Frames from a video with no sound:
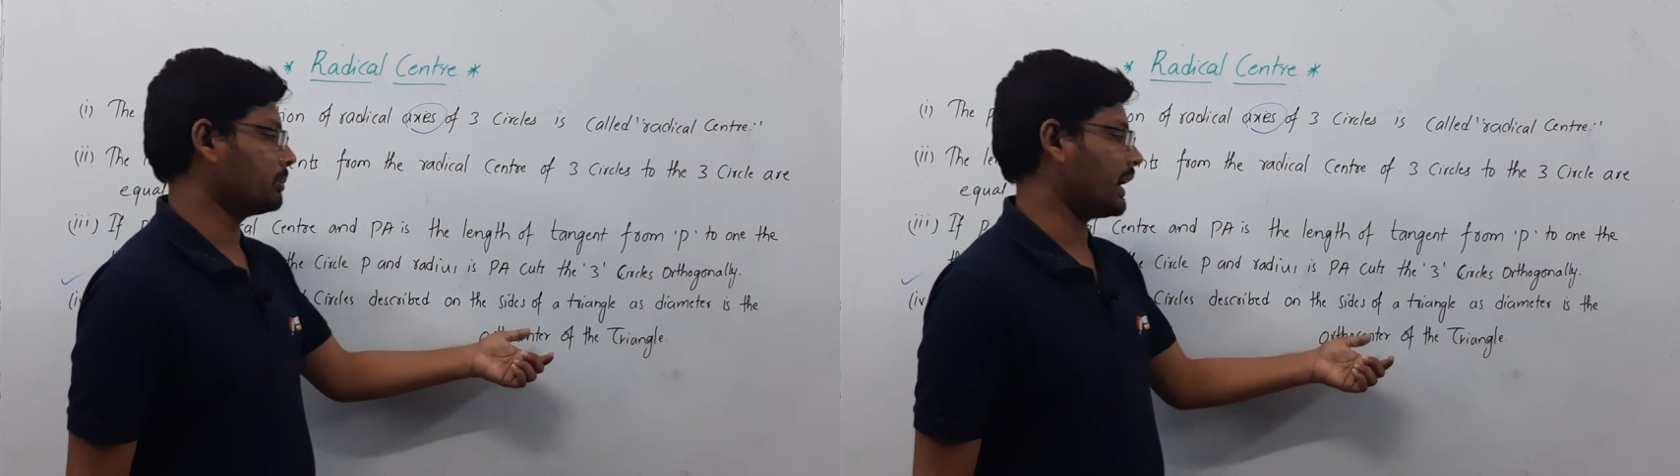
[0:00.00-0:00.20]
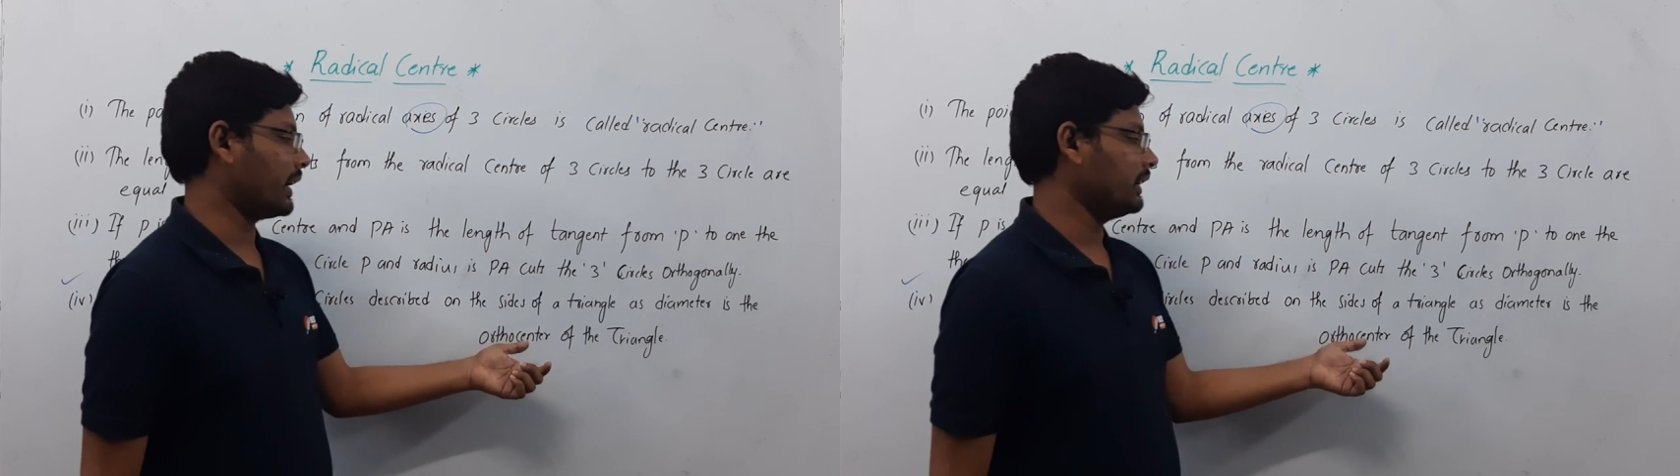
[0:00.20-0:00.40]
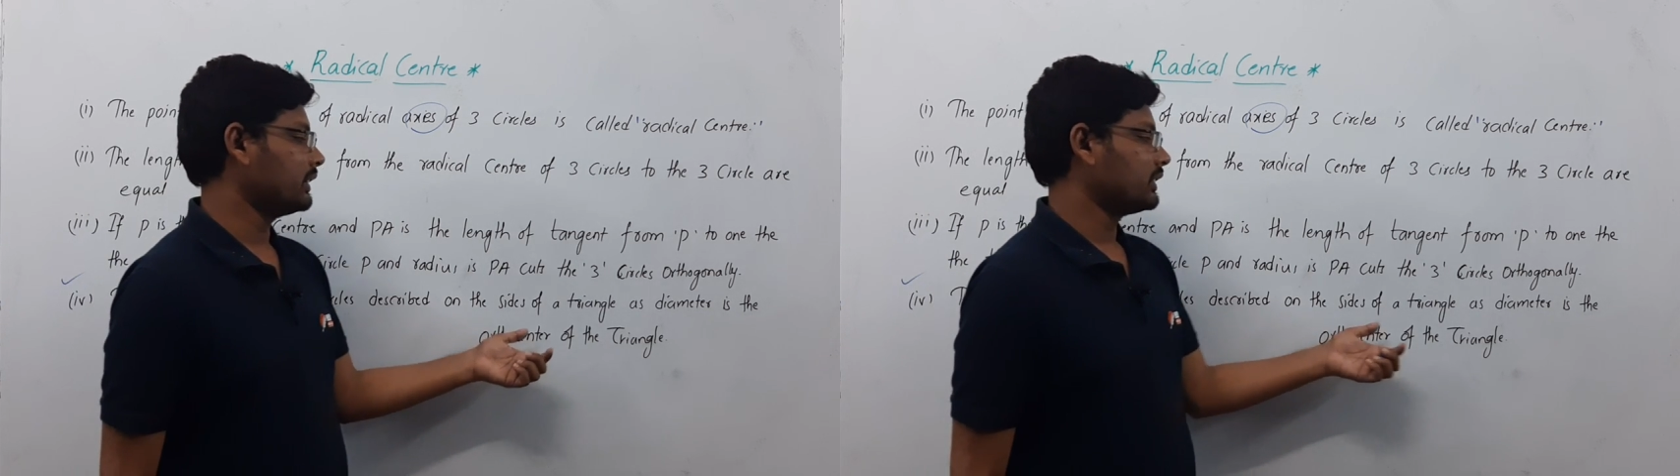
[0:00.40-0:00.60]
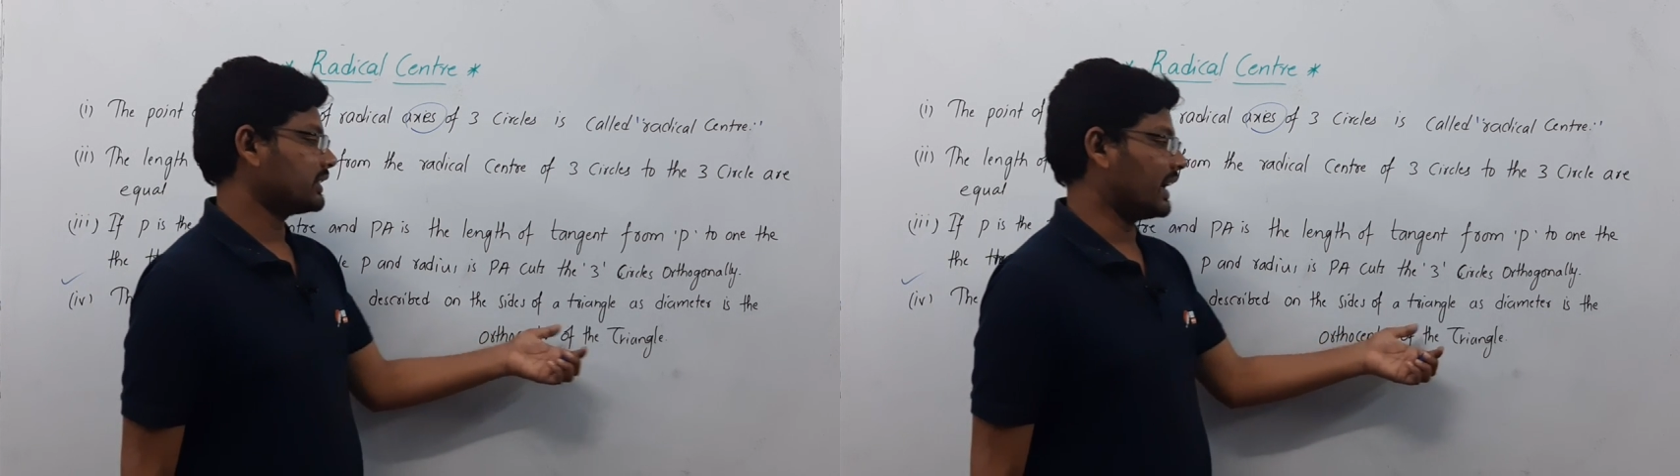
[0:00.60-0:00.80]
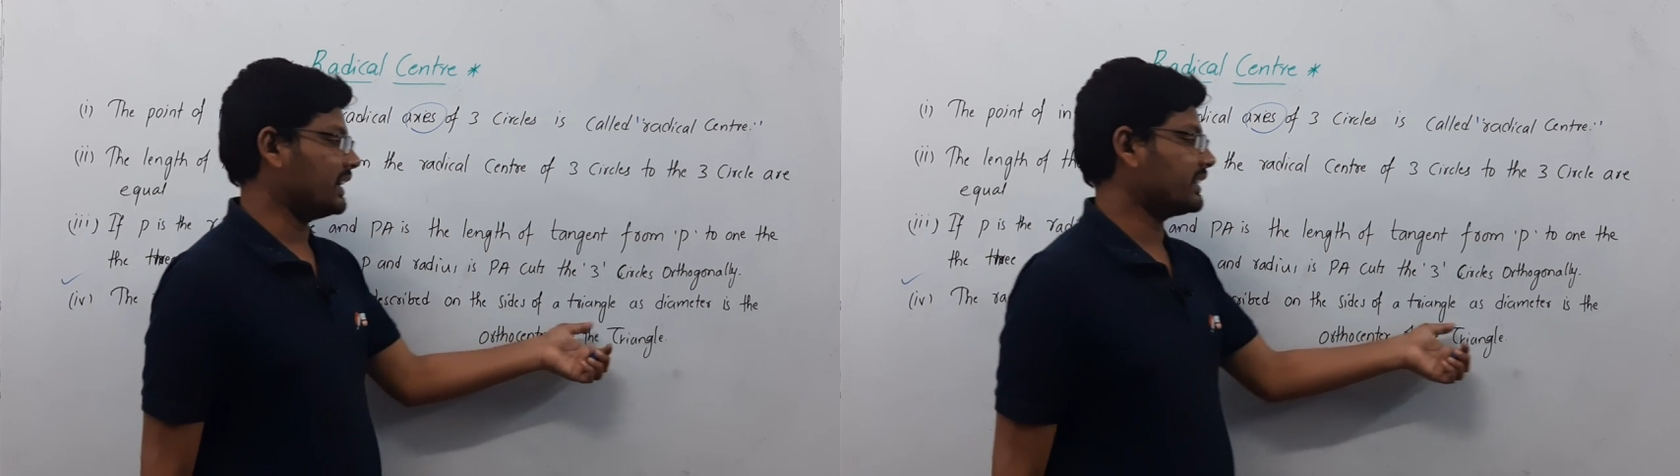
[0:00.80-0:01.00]
by
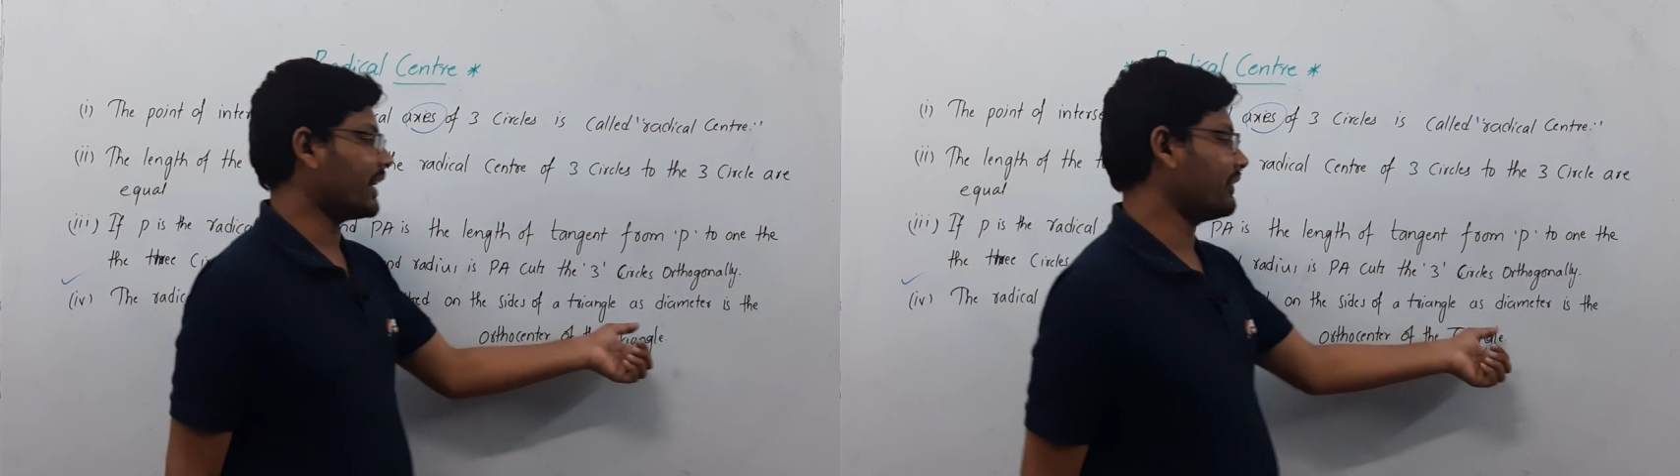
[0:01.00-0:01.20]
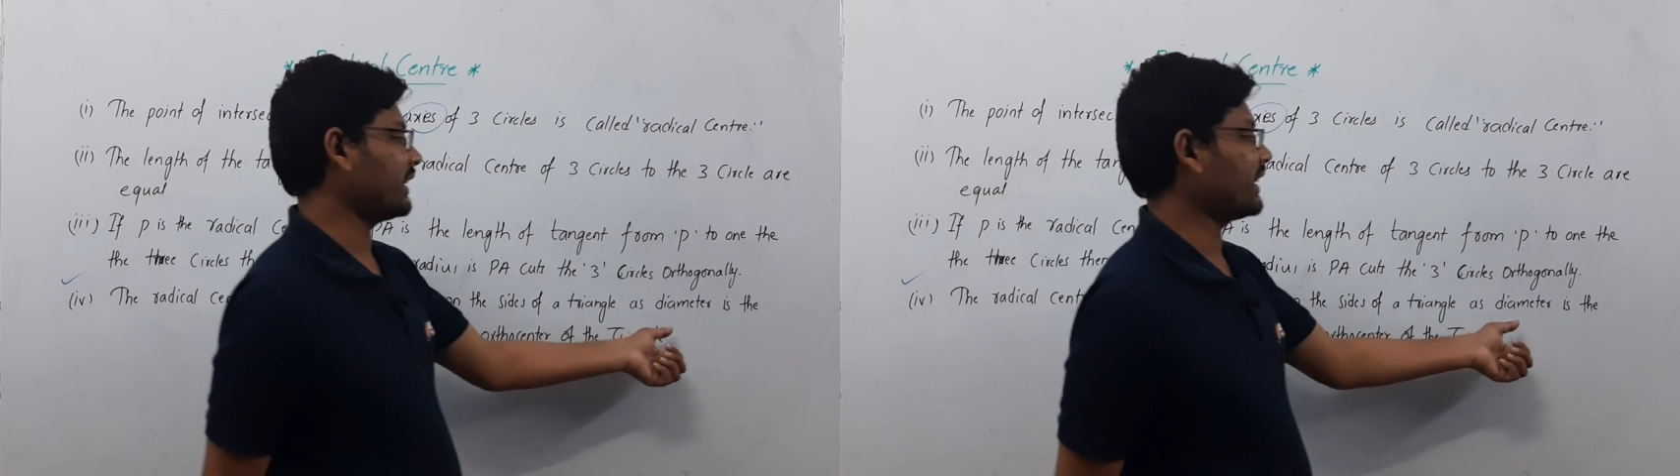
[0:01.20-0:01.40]
sides of a